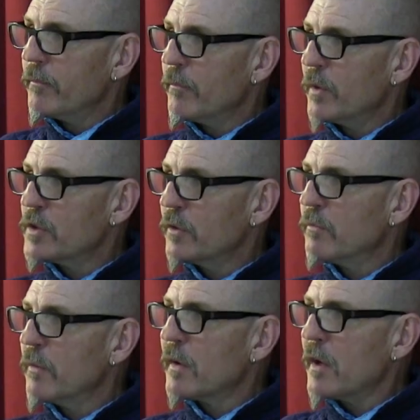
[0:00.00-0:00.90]
which
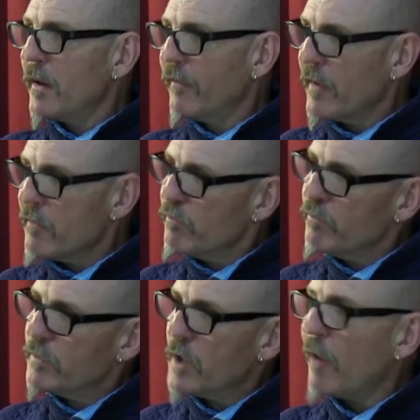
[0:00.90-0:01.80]
will kind
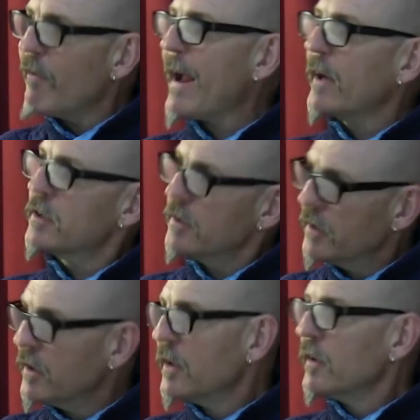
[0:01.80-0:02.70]
of direct
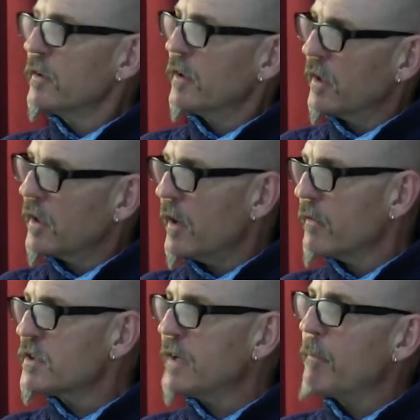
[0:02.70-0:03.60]
the kind
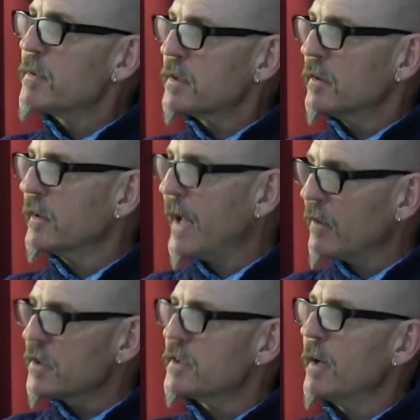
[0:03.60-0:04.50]
of steps and
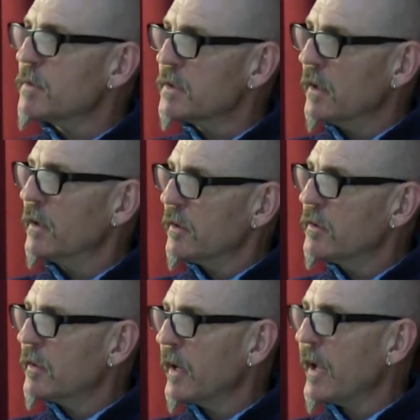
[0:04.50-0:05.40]
counter steps that are
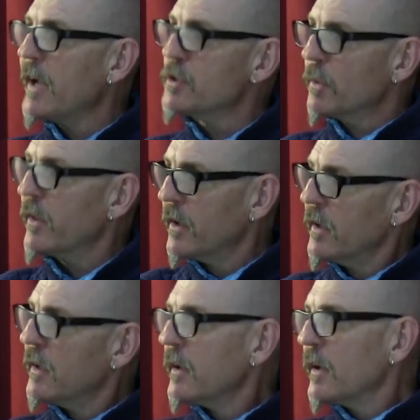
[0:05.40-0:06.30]
engaged with
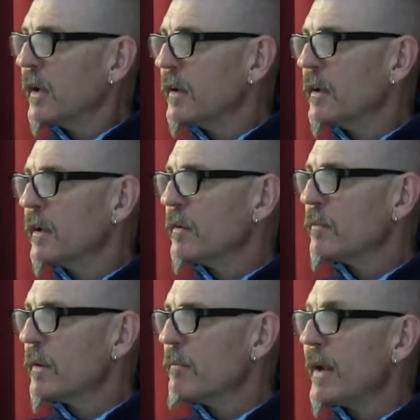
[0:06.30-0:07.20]

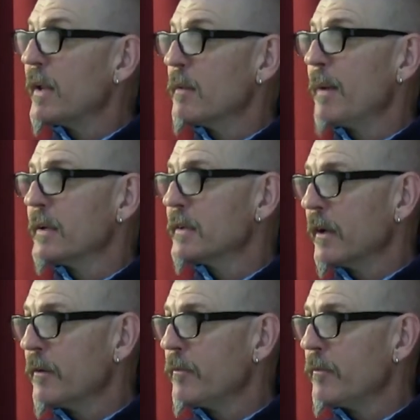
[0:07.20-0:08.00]
in making the painting.